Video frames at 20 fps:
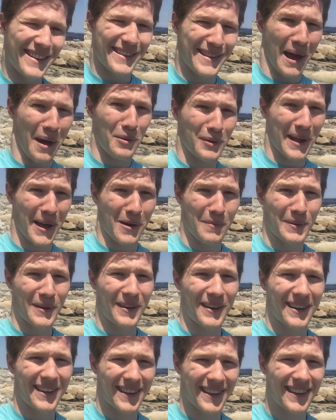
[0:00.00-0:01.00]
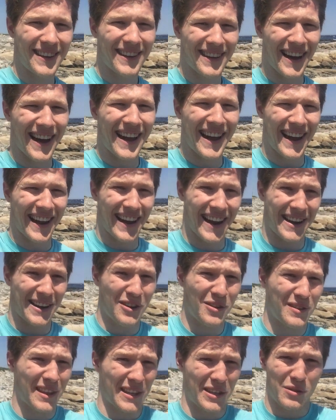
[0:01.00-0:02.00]
that will help you. And I
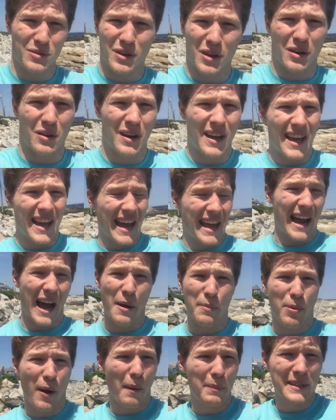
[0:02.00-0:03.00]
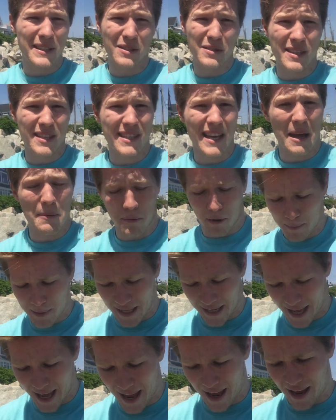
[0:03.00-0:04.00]
know that you know, and I'll probably do the same. I'll be
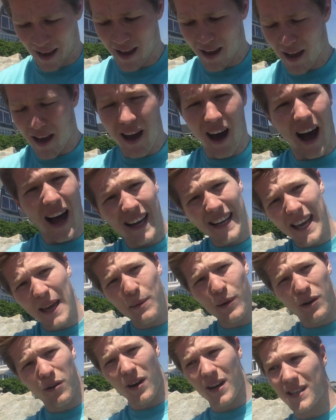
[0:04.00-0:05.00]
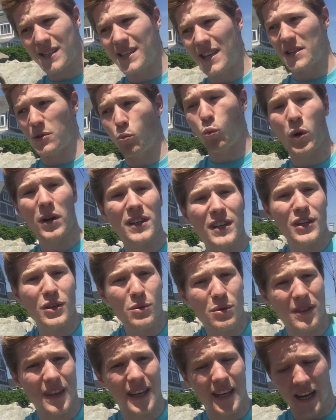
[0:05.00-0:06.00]
like, hey, I came across this. What do
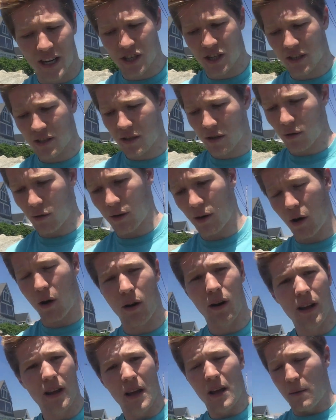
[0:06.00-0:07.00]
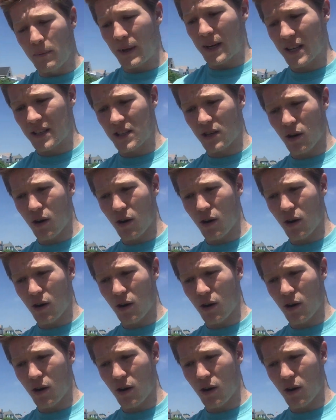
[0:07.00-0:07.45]
you think I should do? You know, because